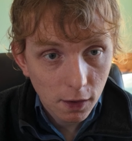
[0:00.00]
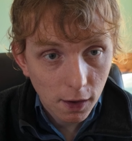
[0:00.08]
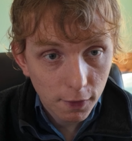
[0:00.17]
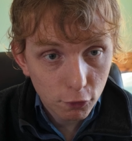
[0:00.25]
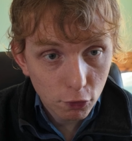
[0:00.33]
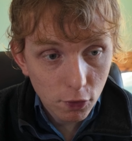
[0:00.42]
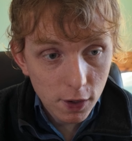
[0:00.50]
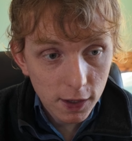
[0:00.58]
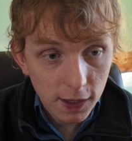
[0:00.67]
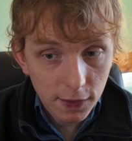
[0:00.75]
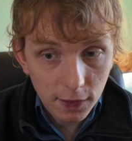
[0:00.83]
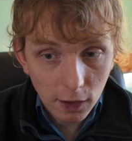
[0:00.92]
I've tried
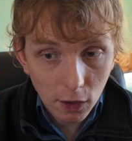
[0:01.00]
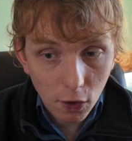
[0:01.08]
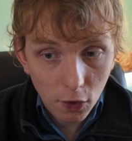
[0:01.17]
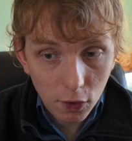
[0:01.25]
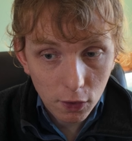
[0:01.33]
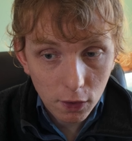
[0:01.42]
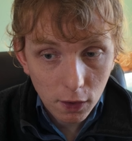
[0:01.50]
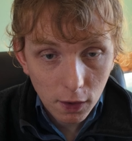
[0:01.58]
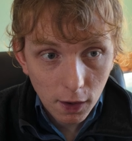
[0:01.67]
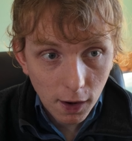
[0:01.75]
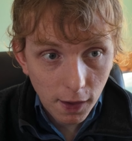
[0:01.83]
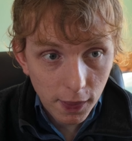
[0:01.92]
hitting the learn
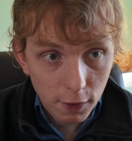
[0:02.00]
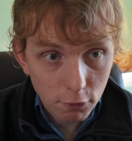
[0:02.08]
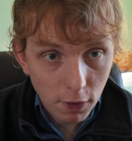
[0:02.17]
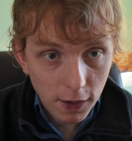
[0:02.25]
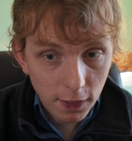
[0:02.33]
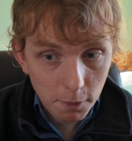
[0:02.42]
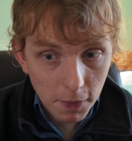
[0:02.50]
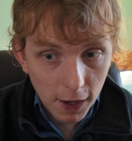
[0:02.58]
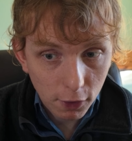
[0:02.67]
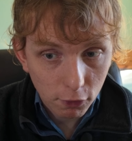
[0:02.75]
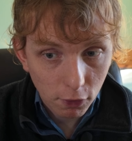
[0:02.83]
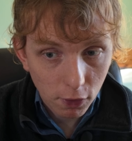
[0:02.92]
and then running the
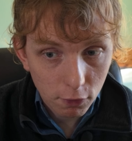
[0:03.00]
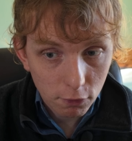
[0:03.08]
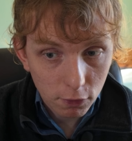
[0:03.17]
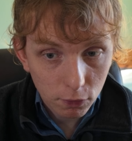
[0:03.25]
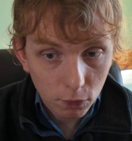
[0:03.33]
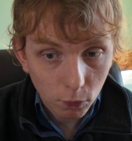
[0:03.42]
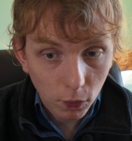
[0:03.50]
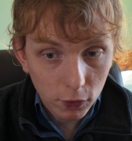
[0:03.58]
macros,